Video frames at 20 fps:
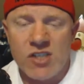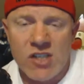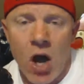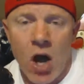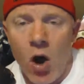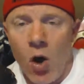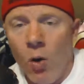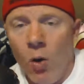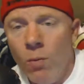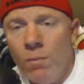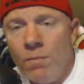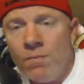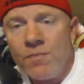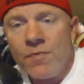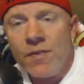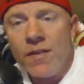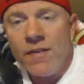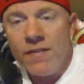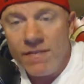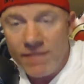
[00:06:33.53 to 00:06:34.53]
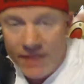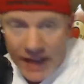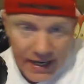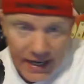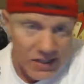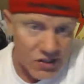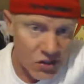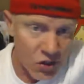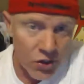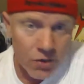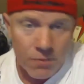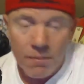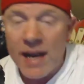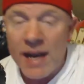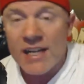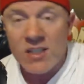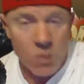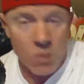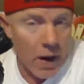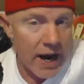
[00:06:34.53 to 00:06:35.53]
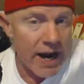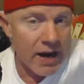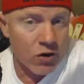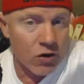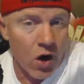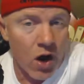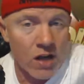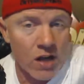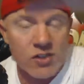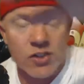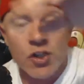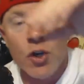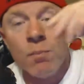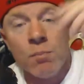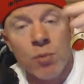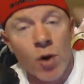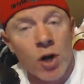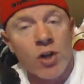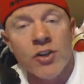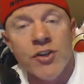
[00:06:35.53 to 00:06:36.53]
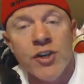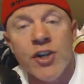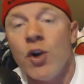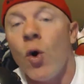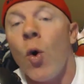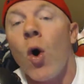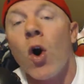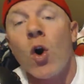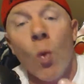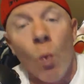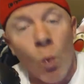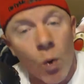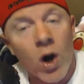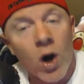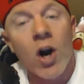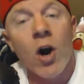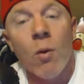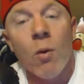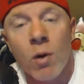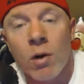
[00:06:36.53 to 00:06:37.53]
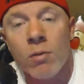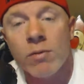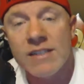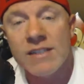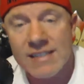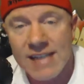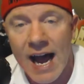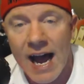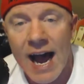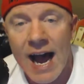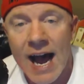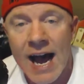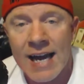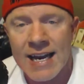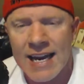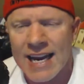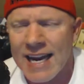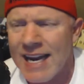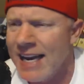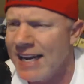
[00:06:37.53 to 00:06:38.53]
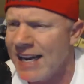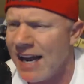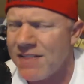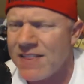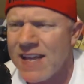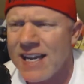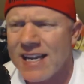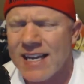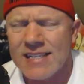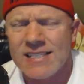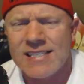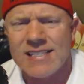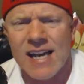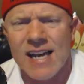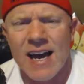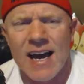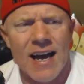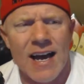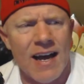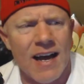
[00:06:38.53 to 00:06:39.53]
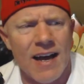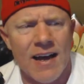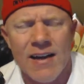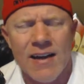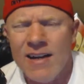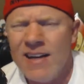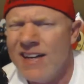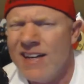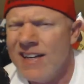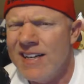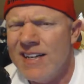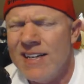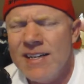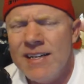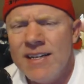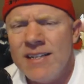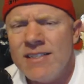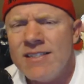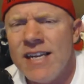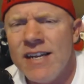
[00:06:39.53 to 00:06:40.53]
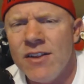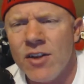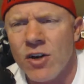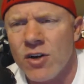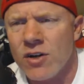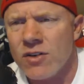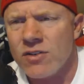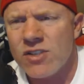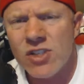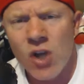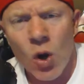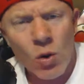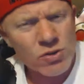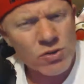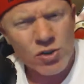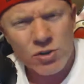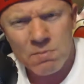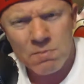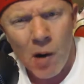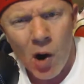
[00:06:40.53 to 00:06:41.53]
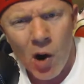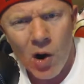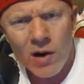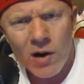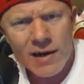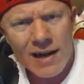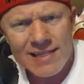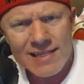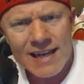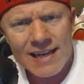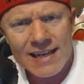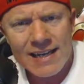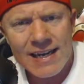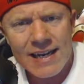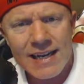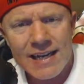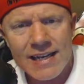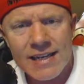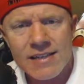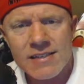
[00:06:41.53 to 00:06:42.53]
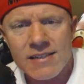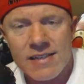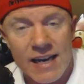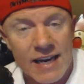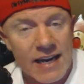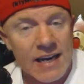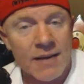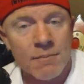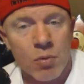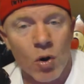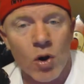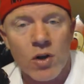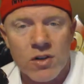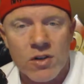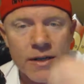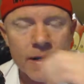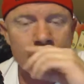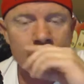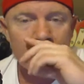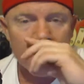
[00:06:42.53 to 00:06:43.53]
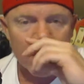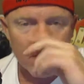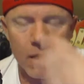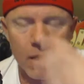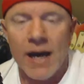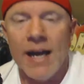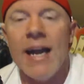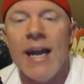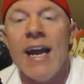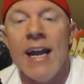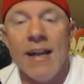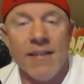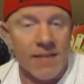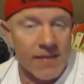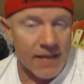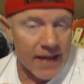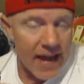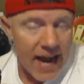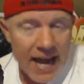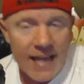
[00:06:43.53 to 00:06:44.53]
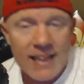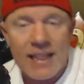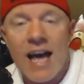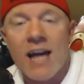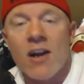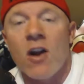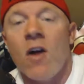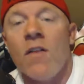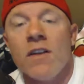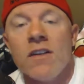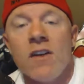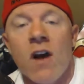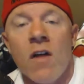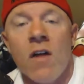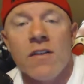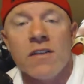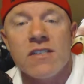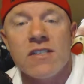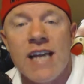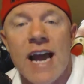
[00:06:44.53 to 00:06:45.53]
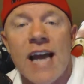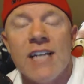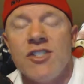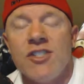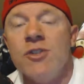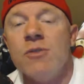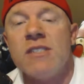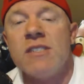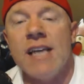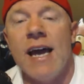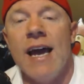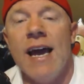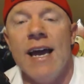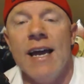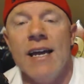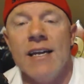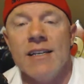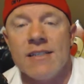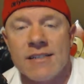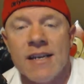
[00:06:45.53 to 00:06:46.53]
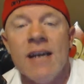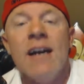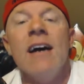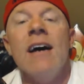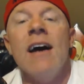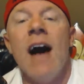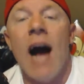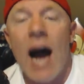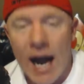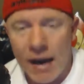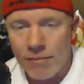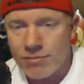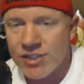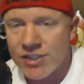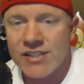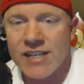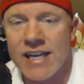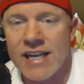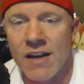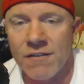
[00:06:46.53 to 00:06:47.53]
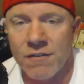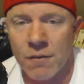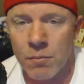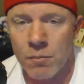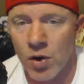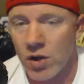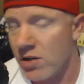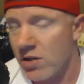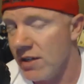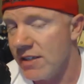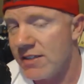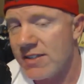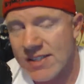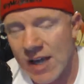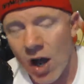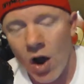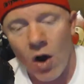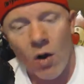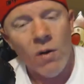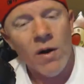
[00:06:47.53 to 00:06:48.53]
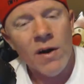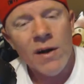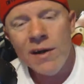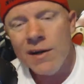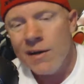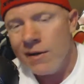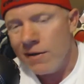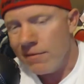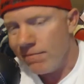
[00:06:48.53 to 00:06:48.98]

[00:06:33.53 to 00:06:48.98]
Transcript: So then it's going to make its way across to Brooklyn, New York, where it will reside in, I think it's either Soldiers Park, I think it is, in Brooklyn. But the headline on the statue says, "I'm just a kid from Brooklyn." So